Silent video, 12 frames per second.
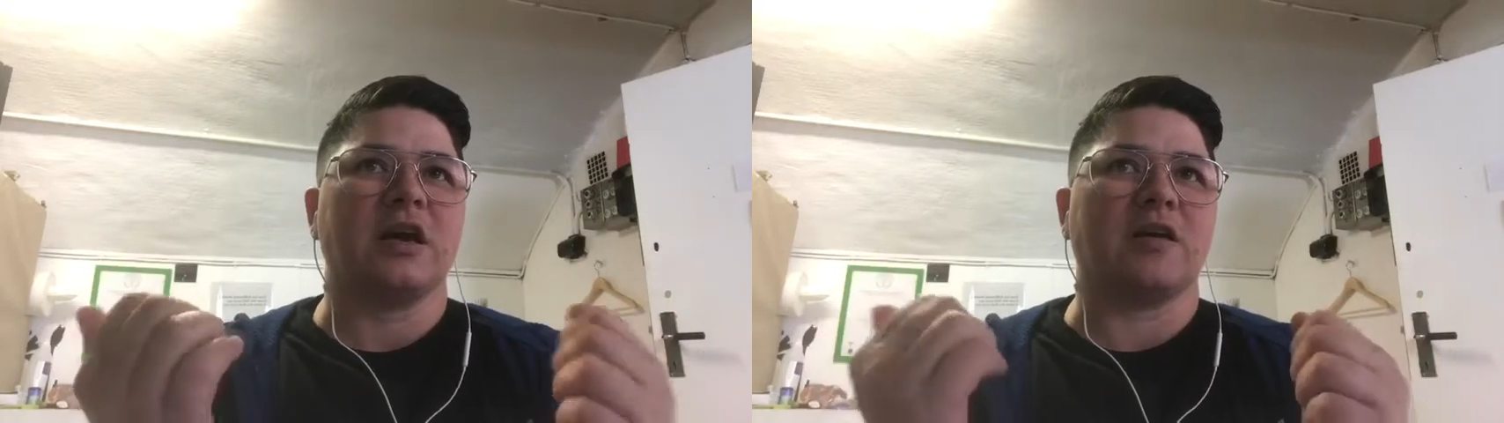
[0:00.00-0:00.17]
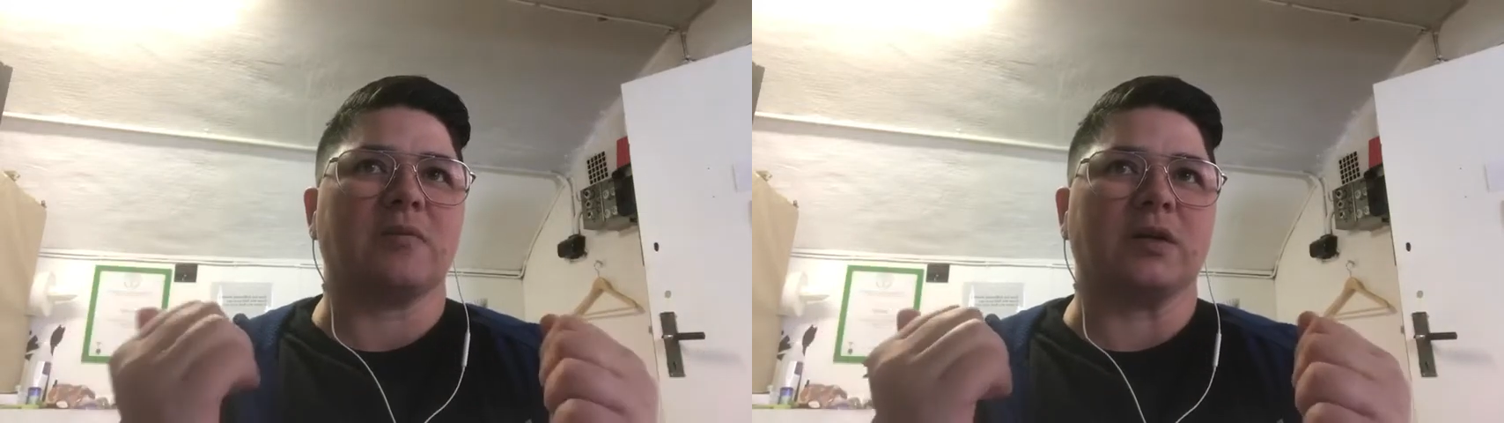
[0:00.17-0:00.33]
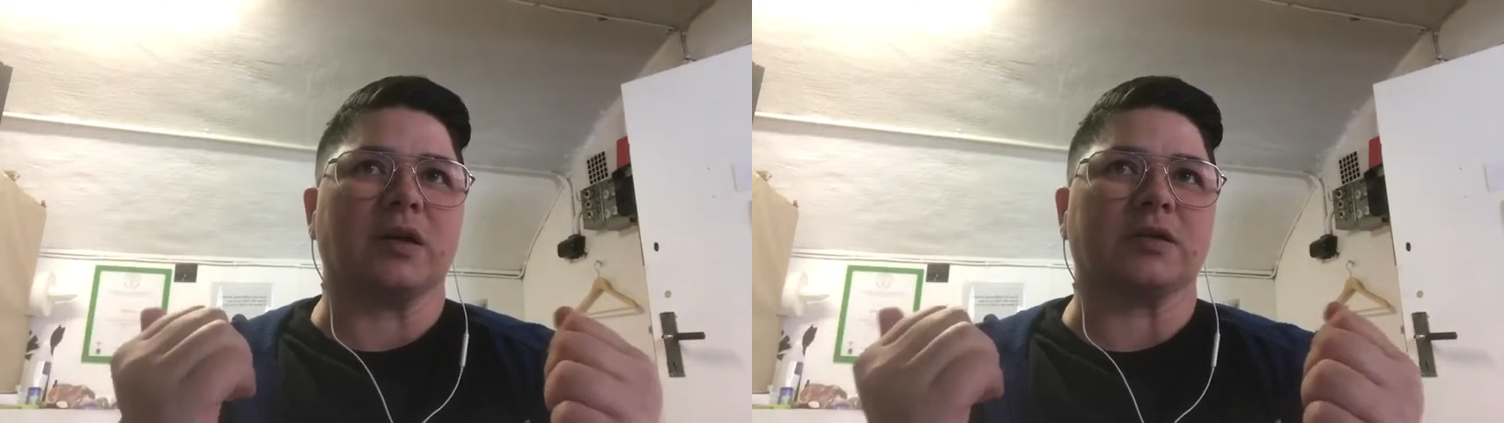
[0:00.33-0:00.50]

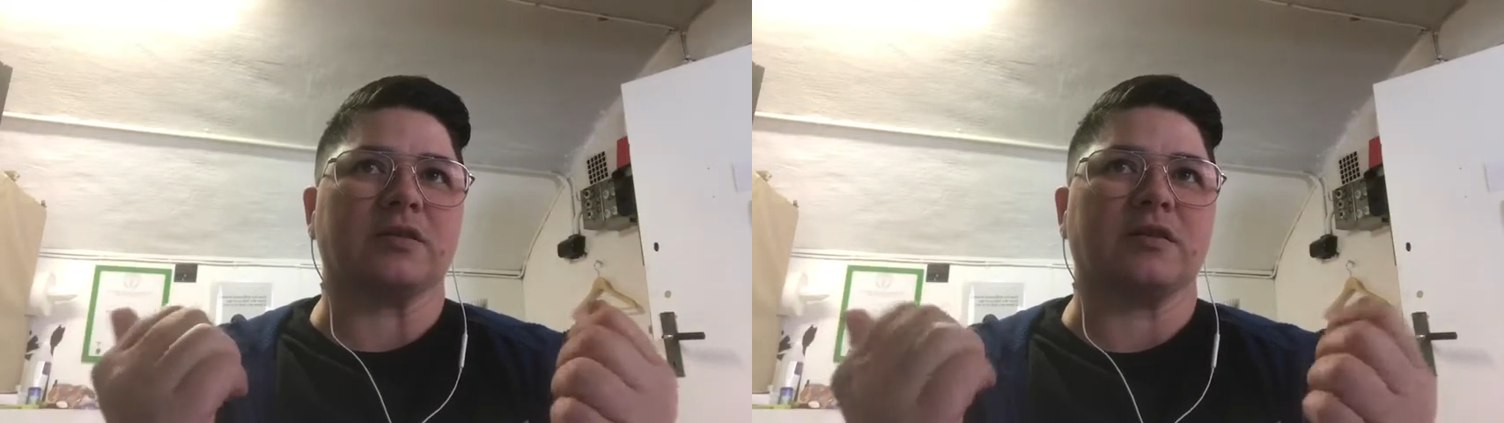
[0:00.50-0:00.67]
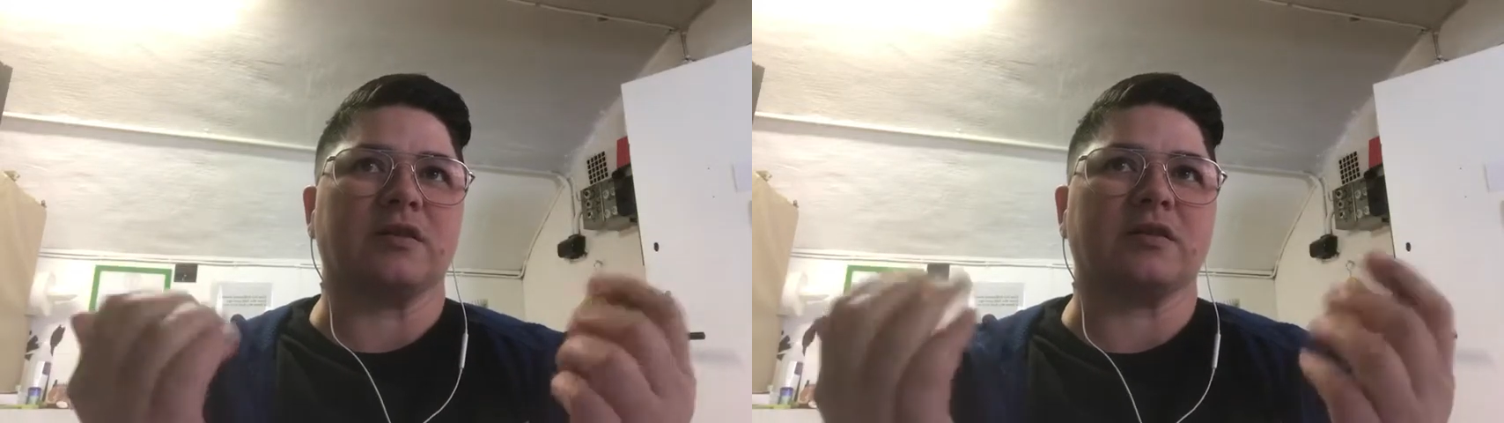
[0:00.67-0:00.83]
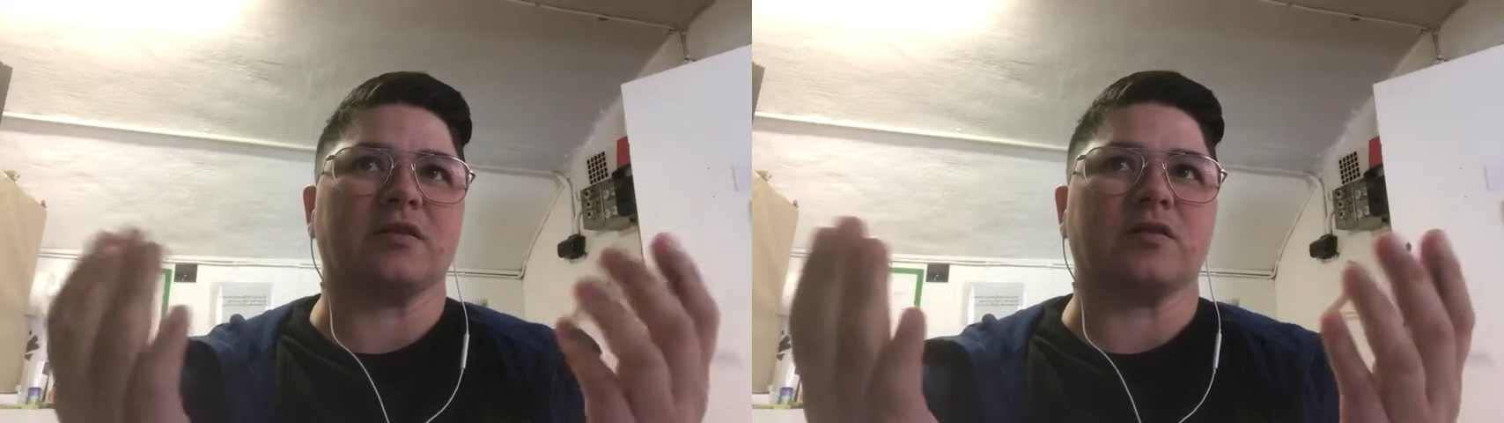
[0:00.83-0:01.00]
and we like to
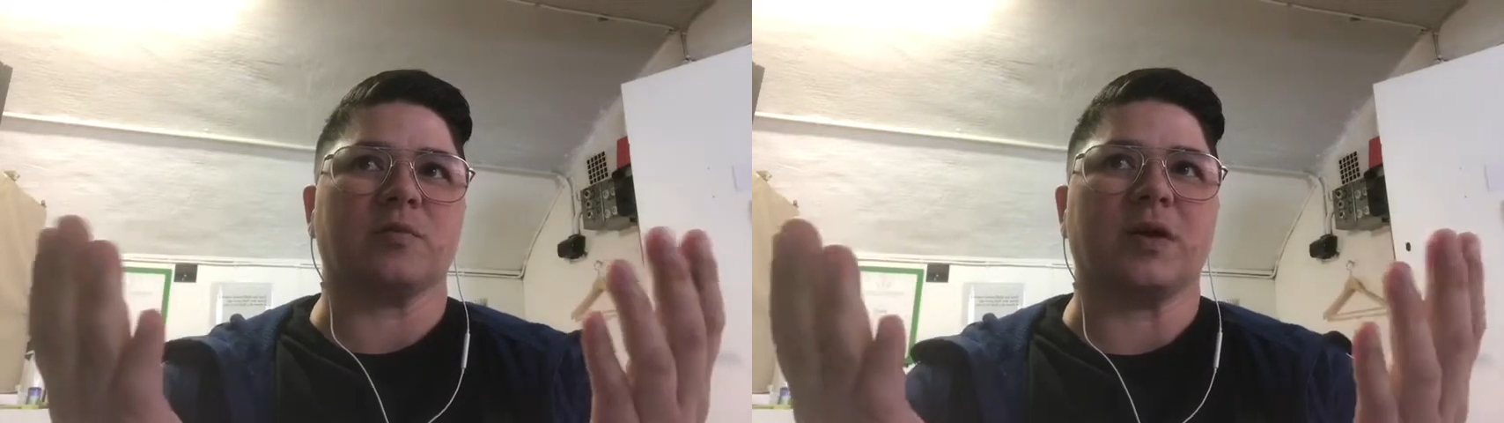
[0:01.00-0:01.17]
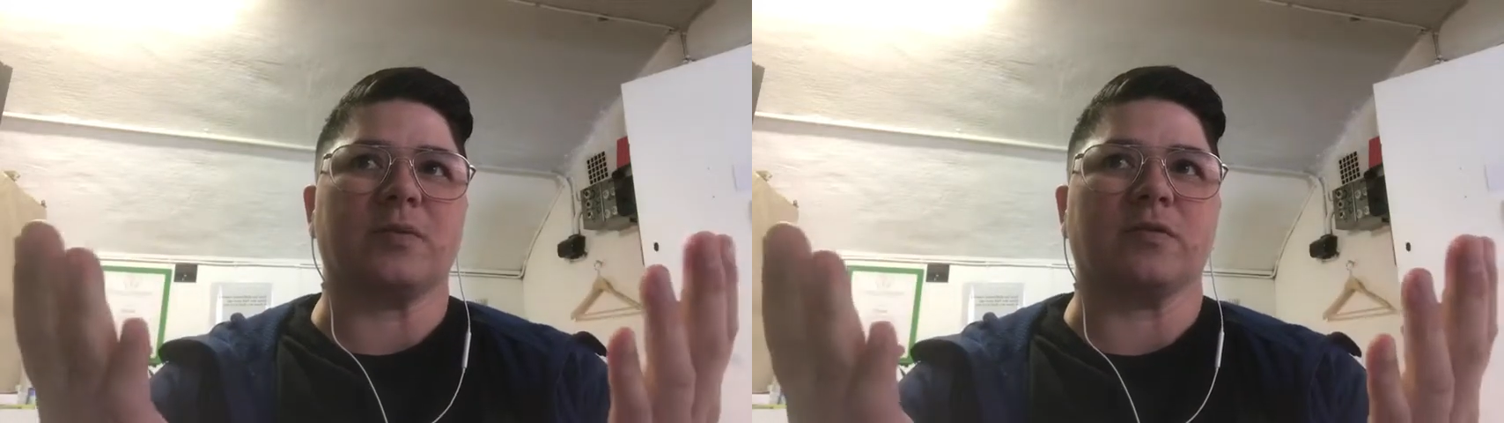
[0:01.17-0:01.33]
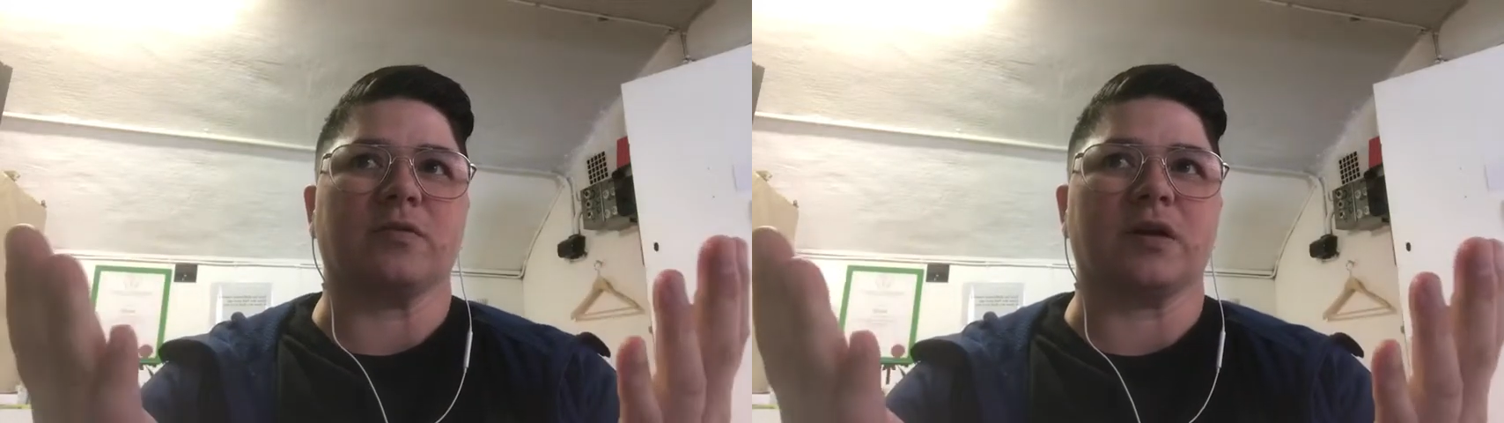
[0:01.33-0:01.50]
think that the
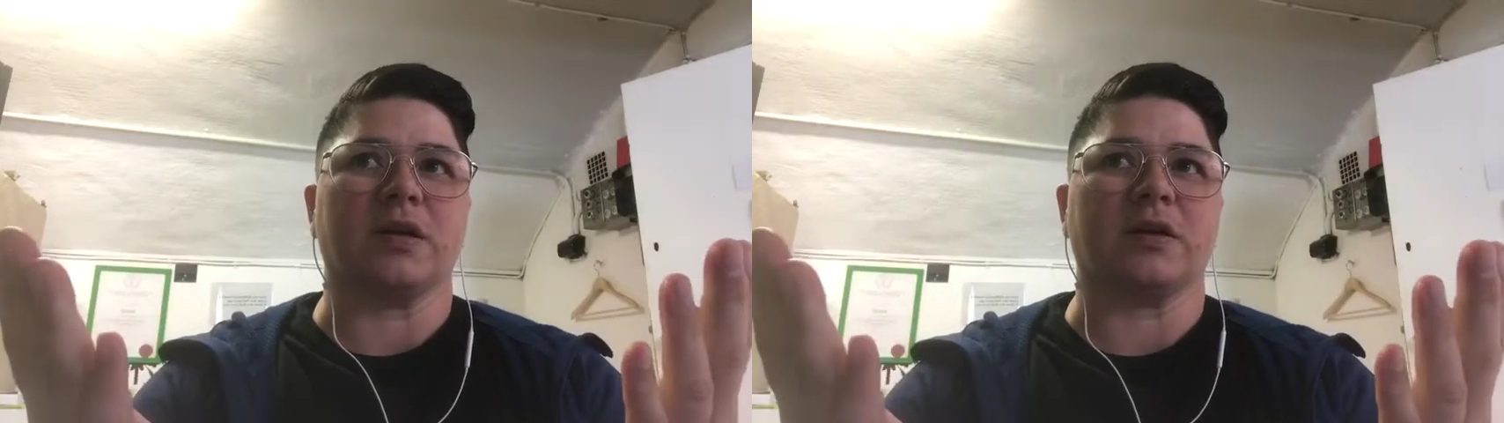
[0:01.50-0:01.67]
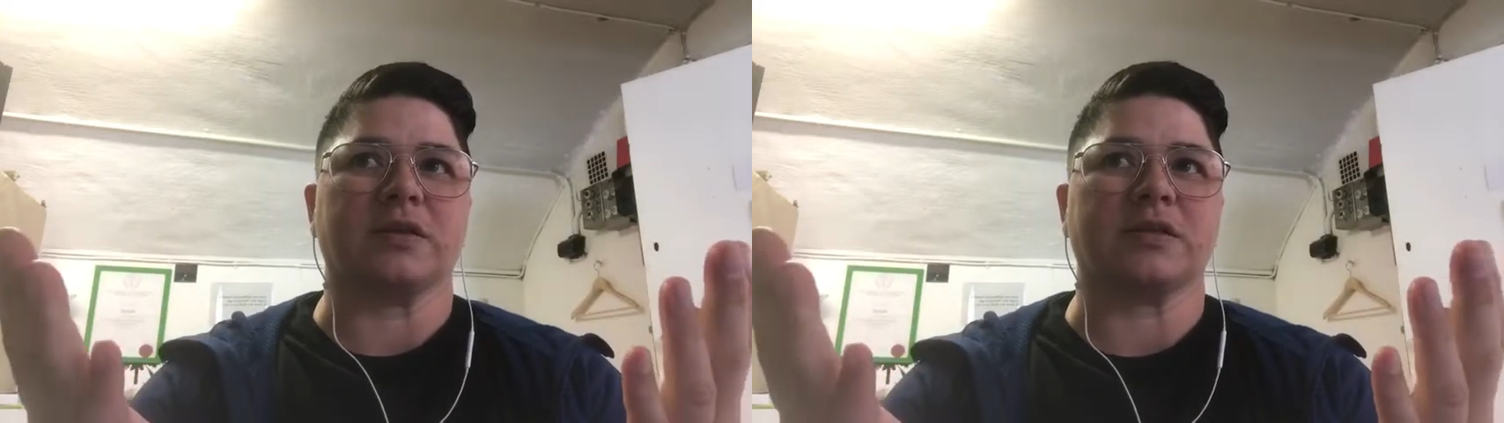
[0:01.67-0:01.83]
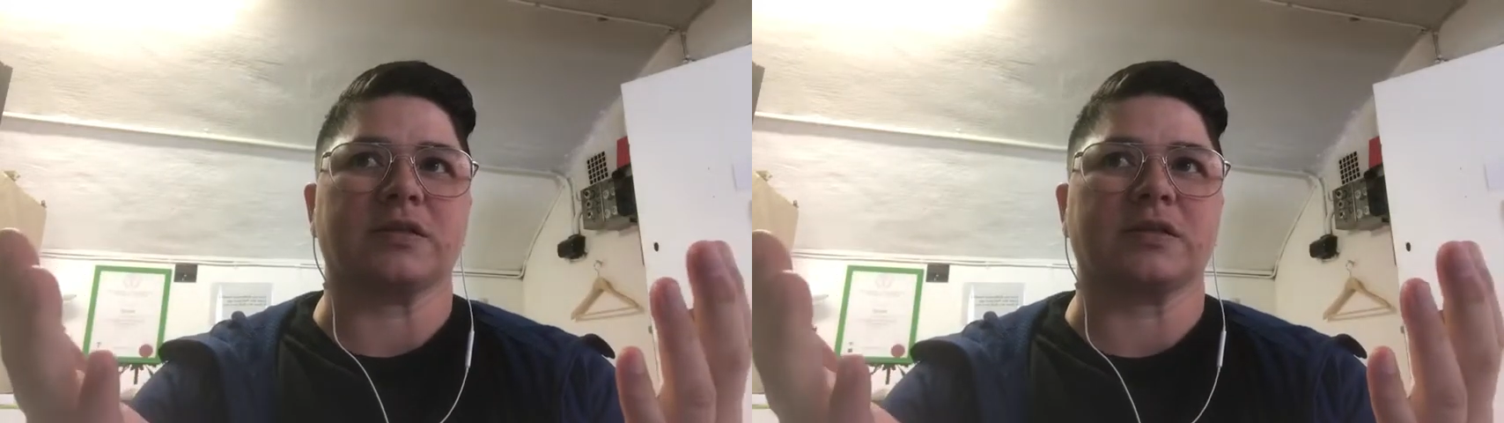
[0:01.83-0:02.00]
people around
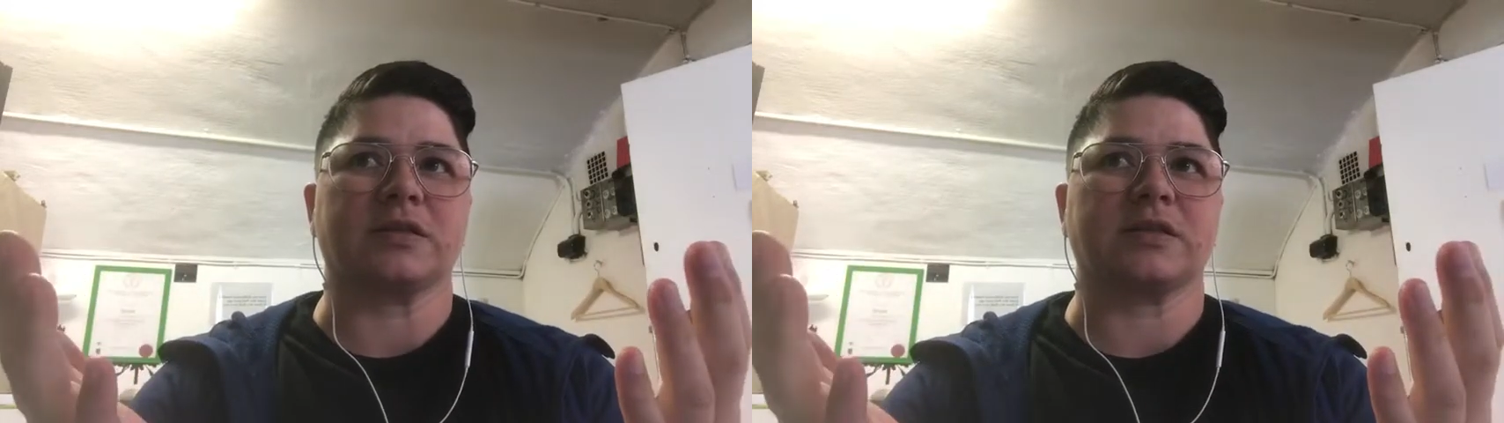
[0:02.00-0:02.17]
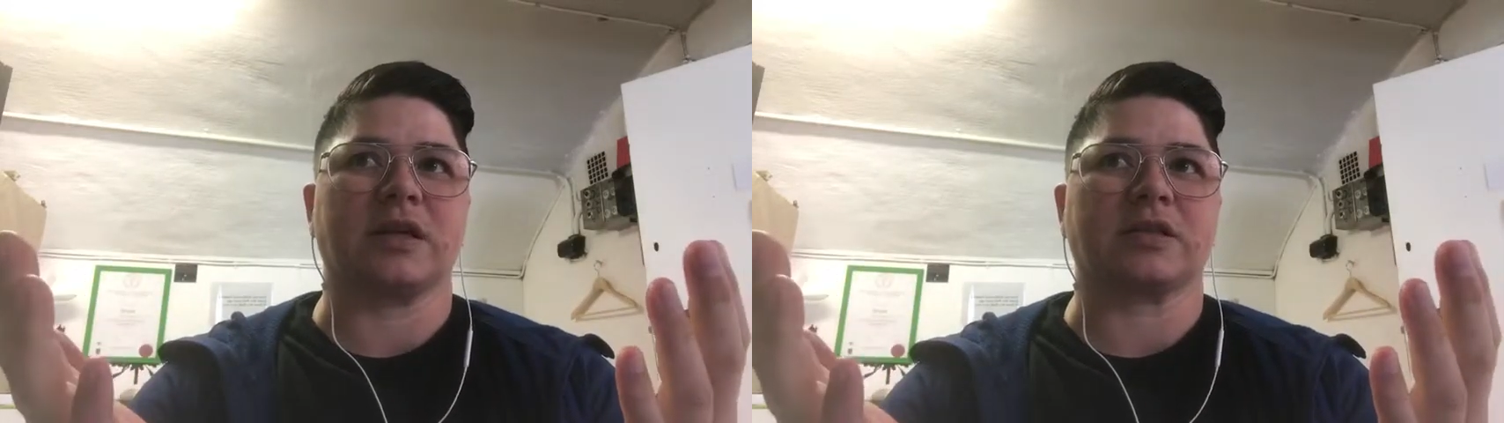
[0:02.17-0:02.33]
us